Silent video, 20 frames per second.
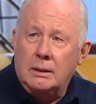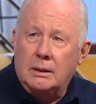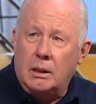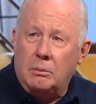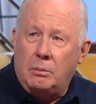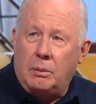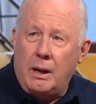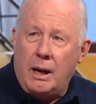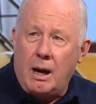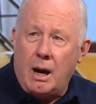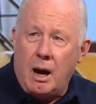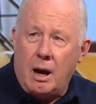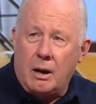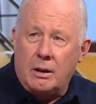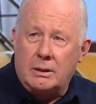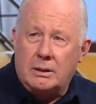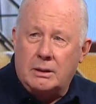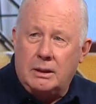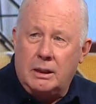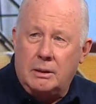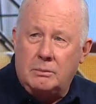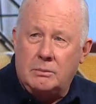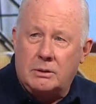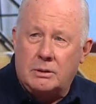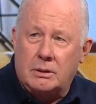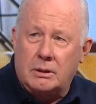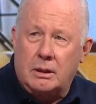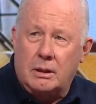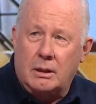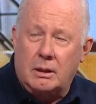they'll play harder
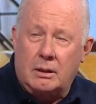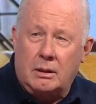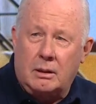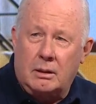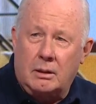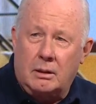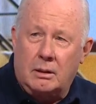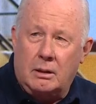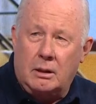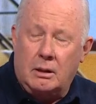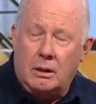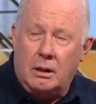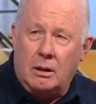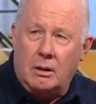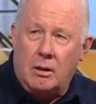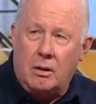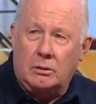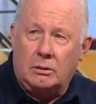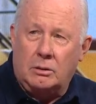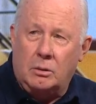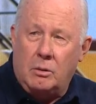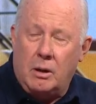teams along